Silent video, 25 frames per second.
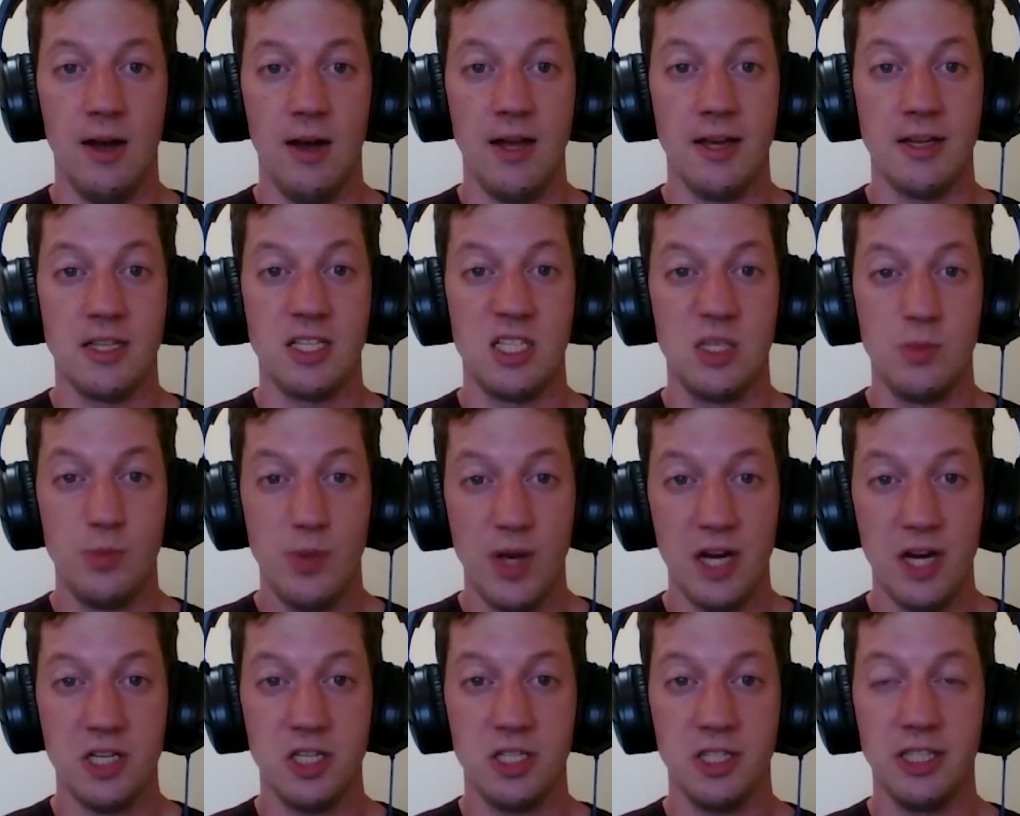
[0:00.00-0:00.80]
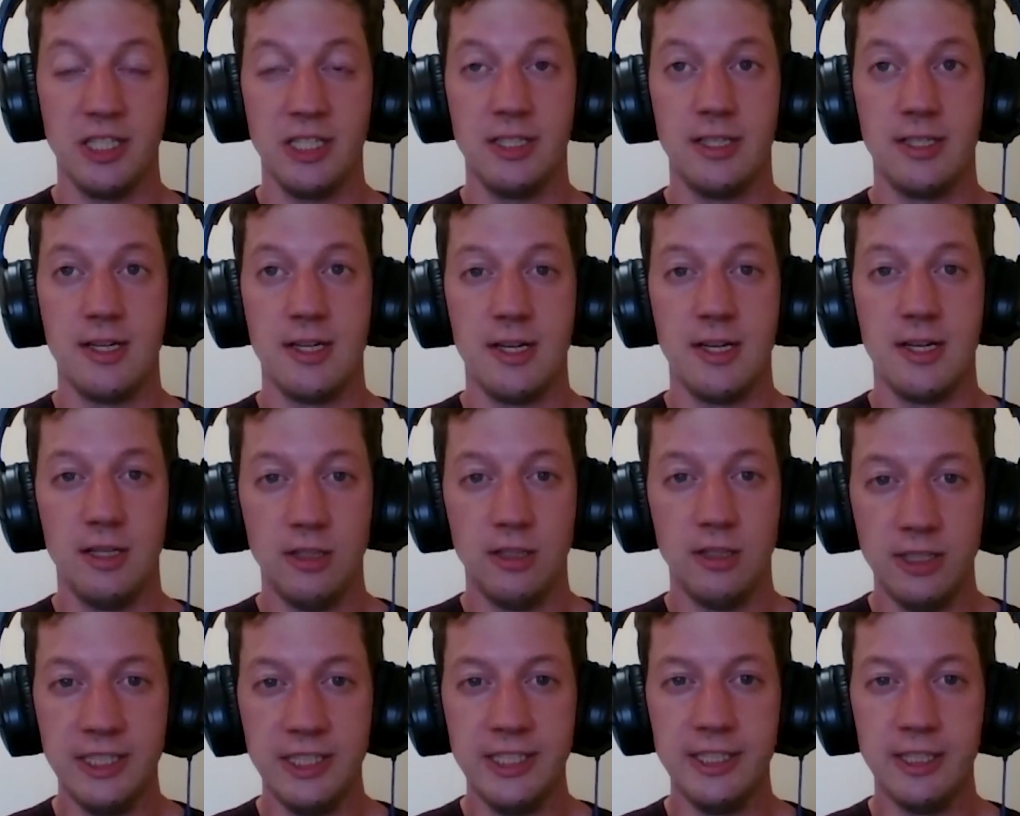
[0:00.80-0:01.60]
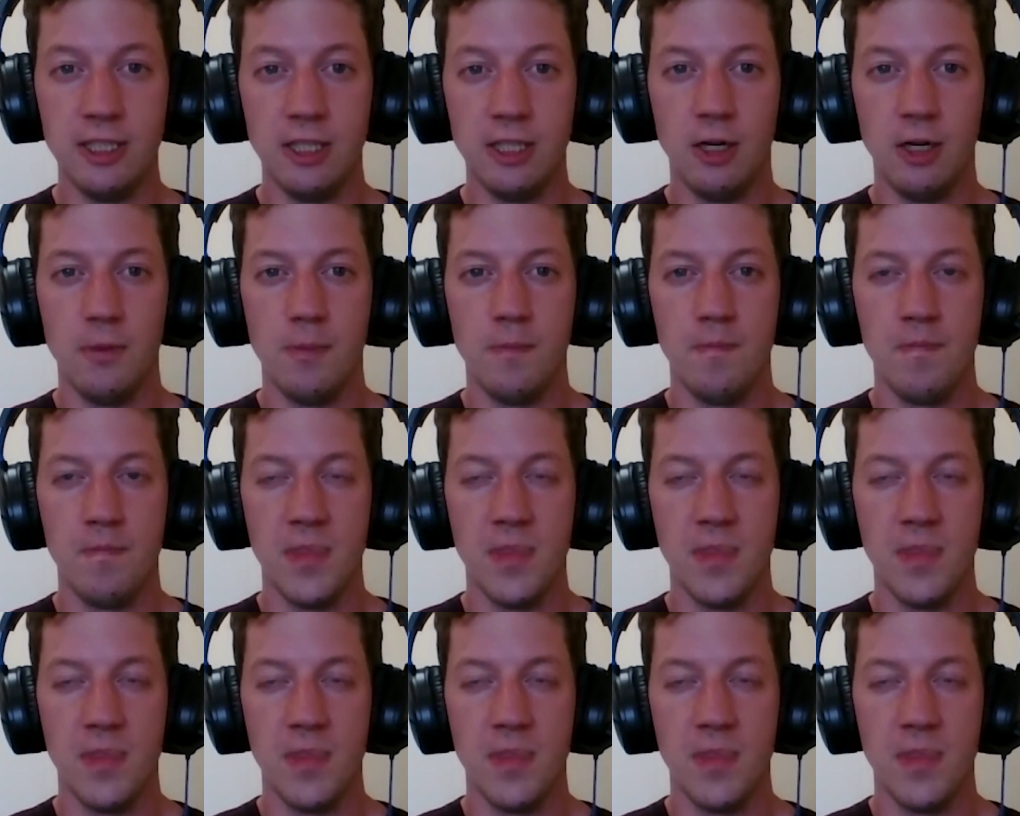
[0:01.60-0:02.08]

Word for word: especially clear